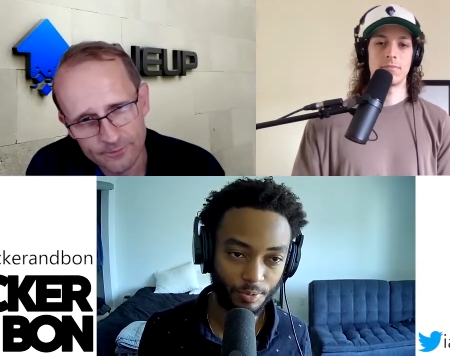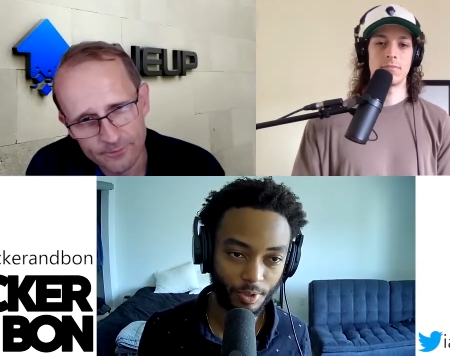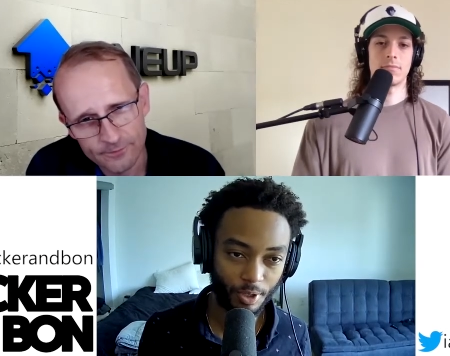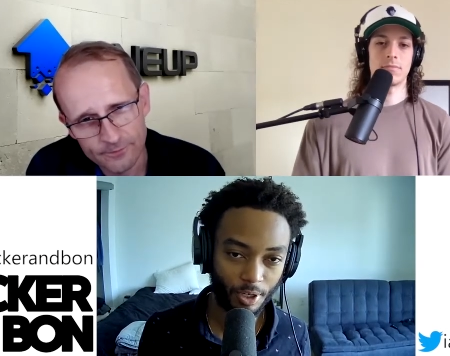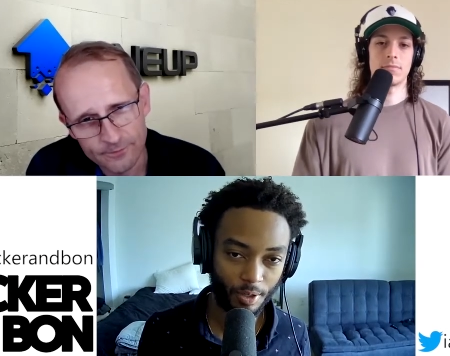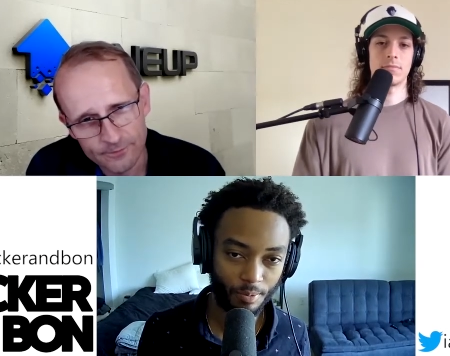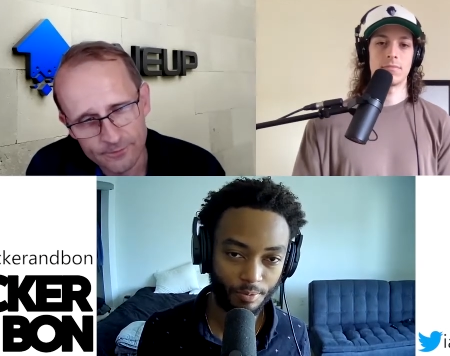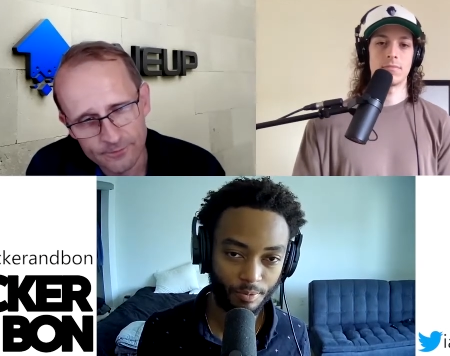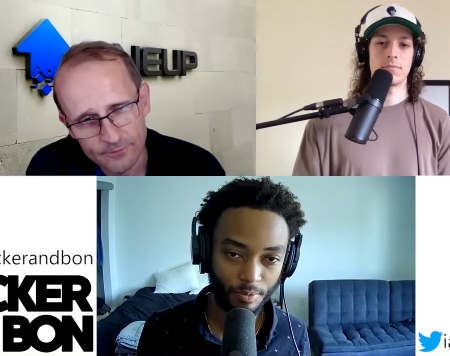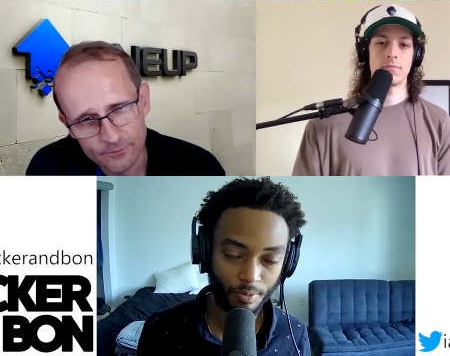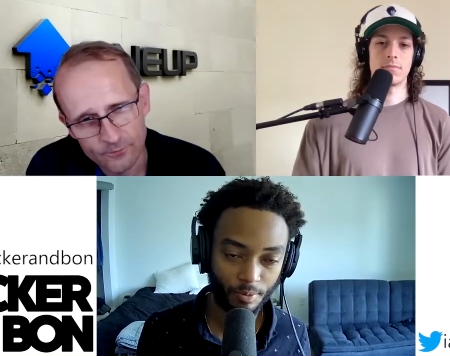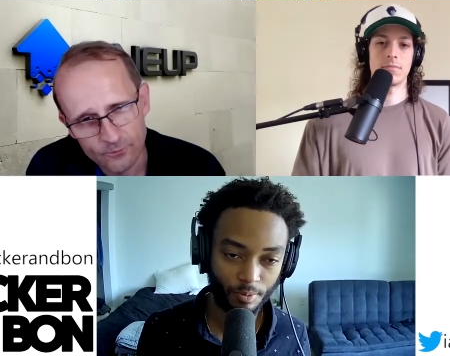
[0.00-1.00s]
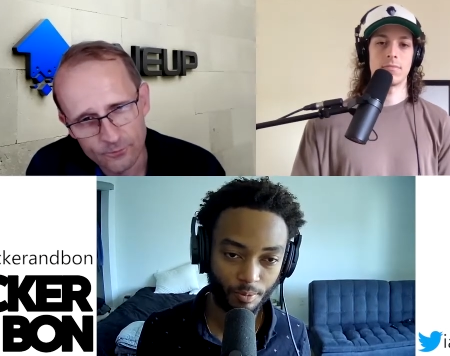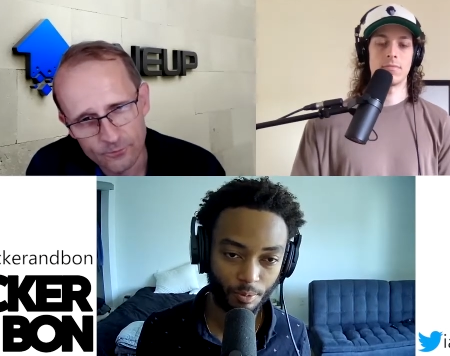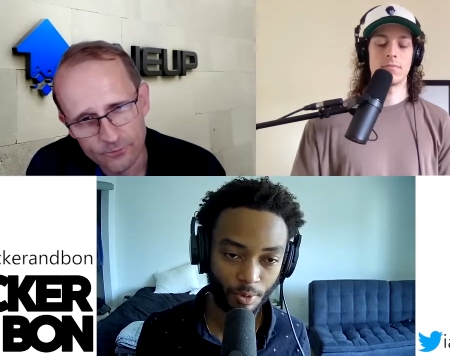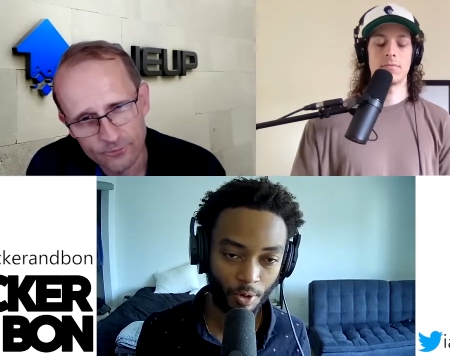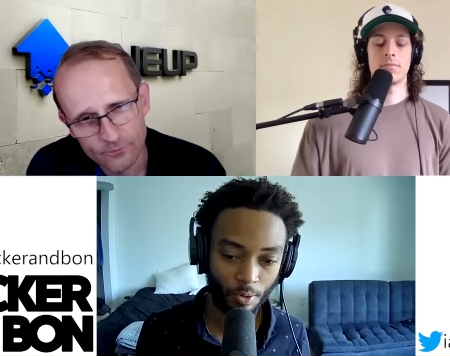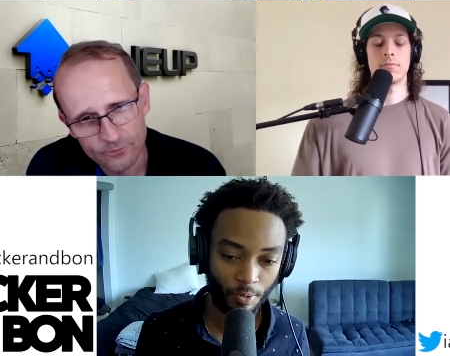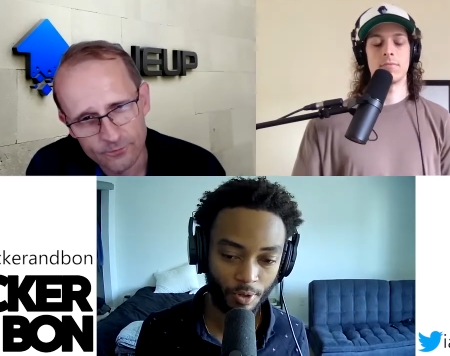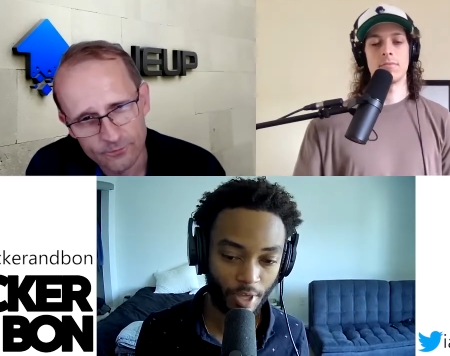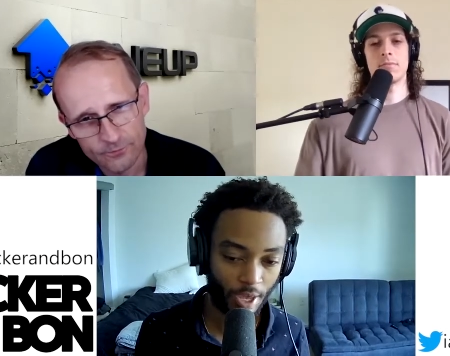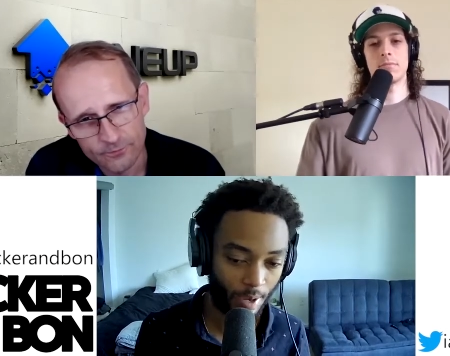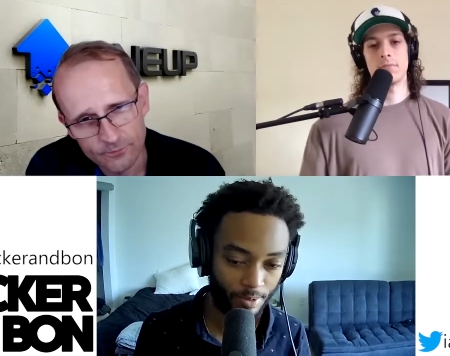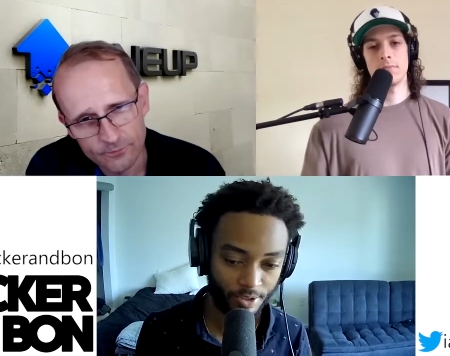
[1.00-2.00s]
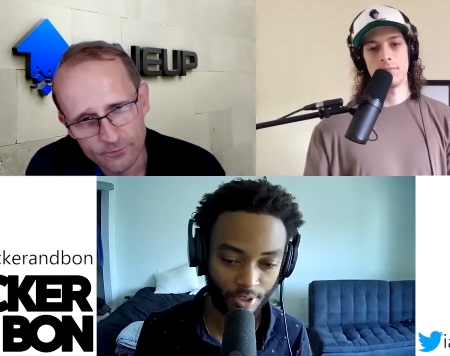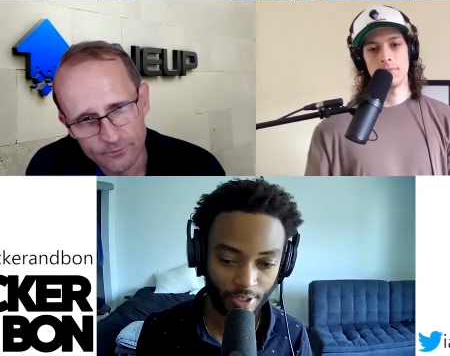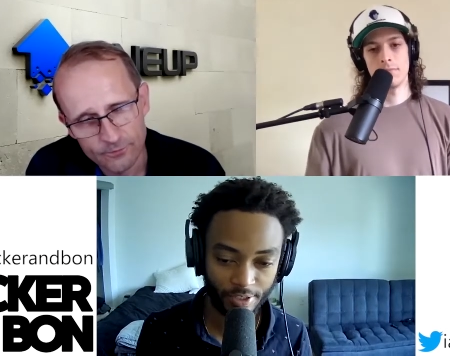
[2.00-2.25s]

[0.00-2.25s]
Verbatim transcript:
Speaker 1: um, go with Amazon as